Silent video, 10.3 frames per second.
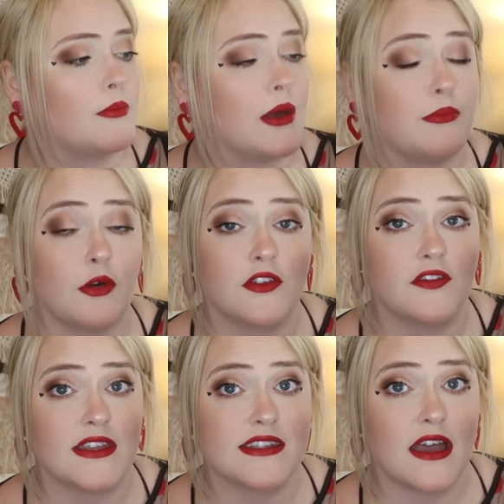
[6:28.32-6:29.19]
But both
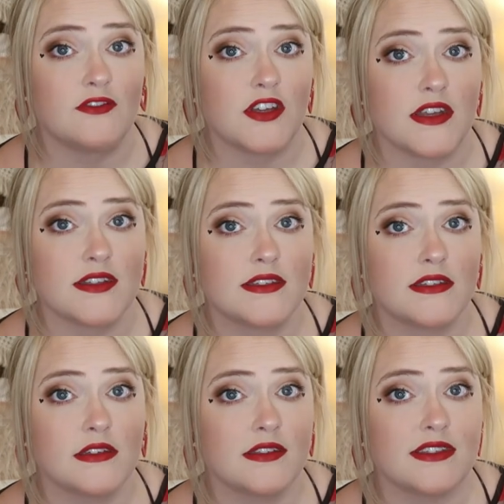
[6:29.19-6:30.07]
of these have
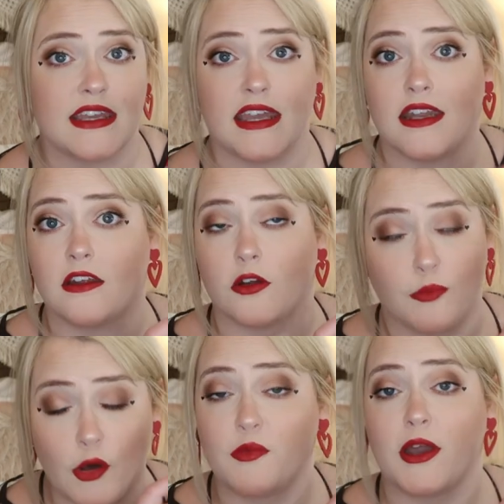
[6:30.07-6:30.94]
just seen, or
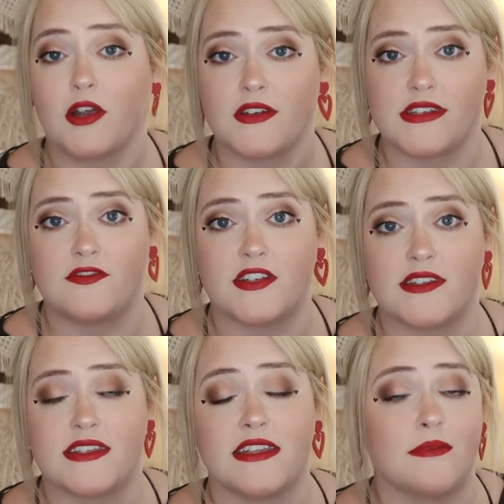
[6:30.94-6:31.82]
both my girls have
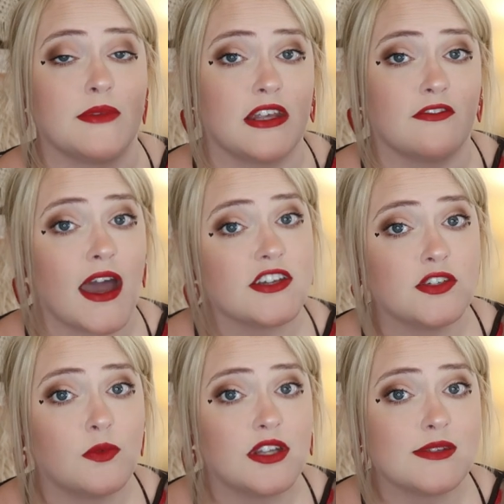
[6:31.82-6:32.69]
just seen the mini
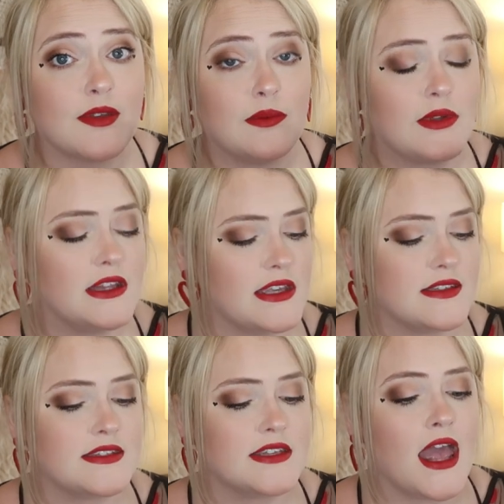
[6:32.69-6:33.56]
fashion ones being
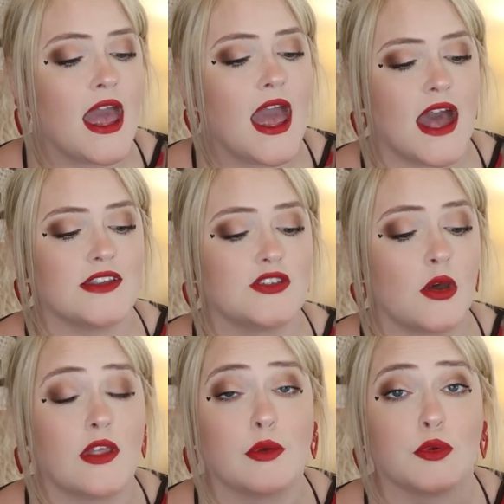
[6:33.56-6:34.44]
released, and
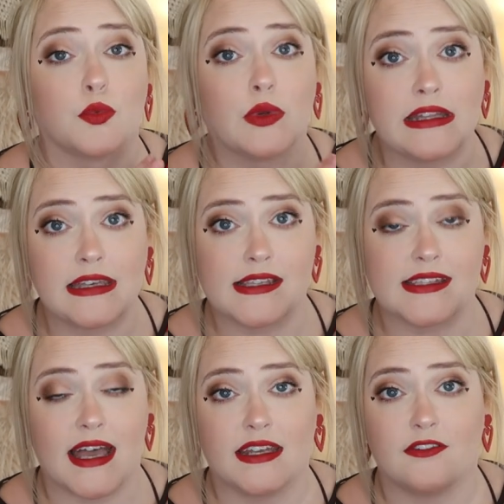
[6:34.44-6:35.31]
so they were really
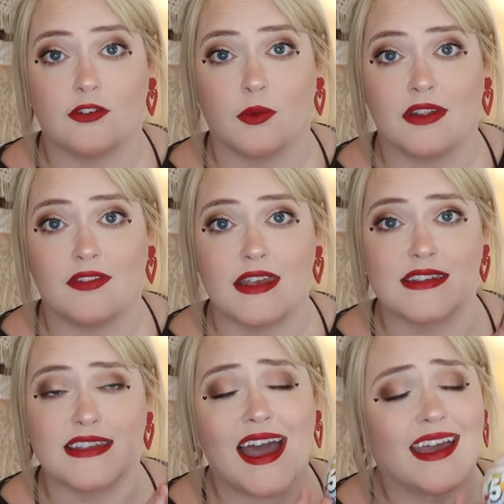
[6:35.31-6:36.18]
excited for one of
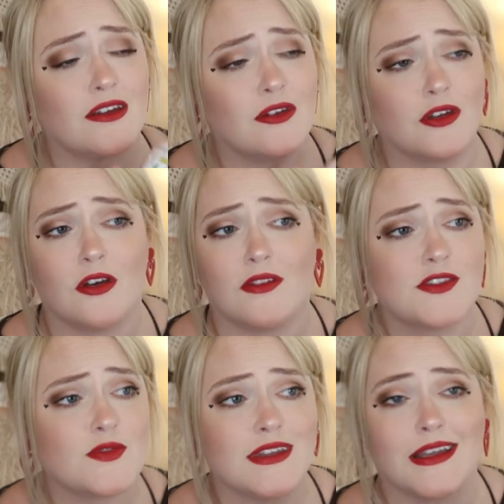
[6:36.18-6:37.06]
these. I don't know,
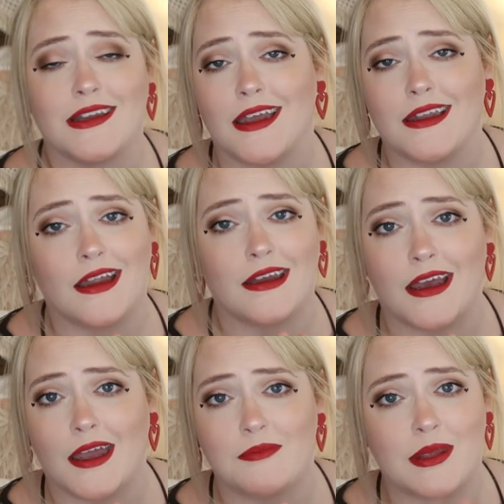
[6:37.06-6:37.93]
this was like
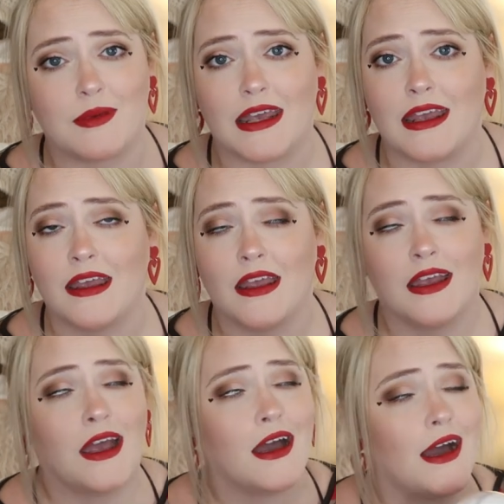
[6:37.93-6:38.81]
$9.99 maybe.
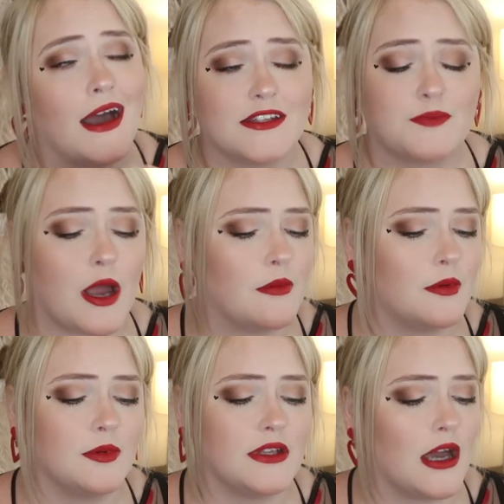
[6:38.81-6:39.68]
It's
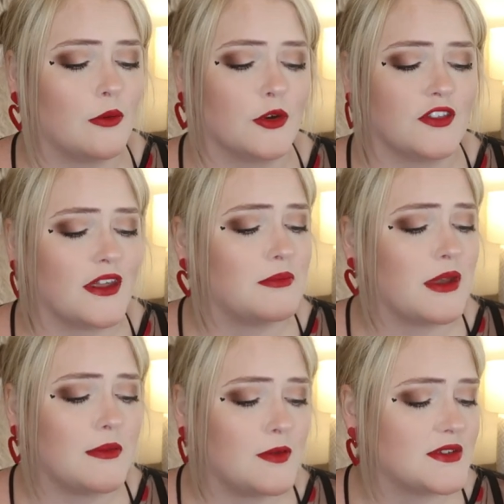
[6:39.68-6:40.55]
probably not worth it.
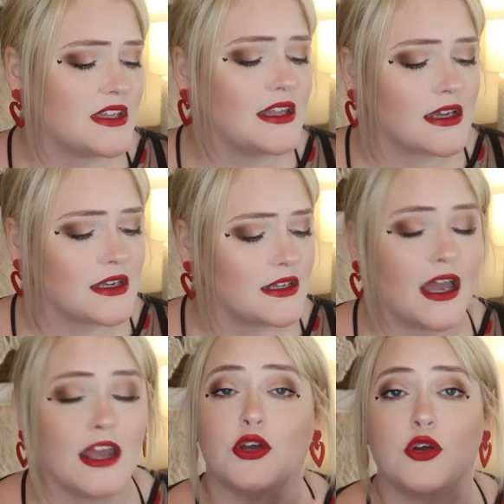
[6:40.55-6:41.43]
Maybe it was
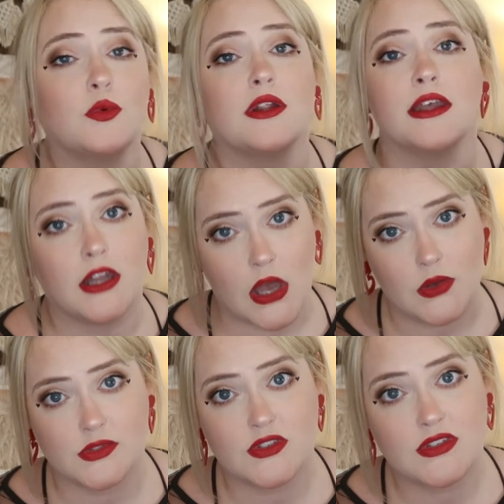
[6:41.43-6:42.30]
$10.99. Who really
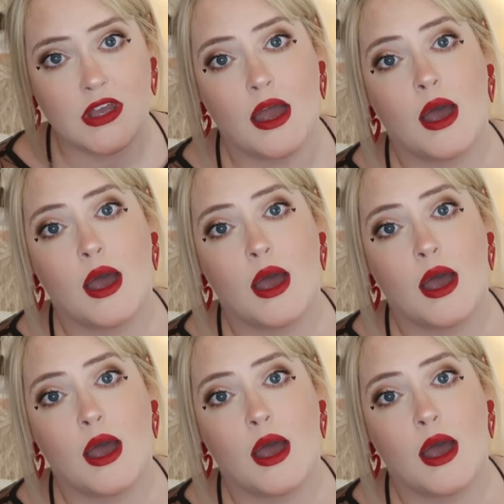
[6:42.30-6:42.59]
knows?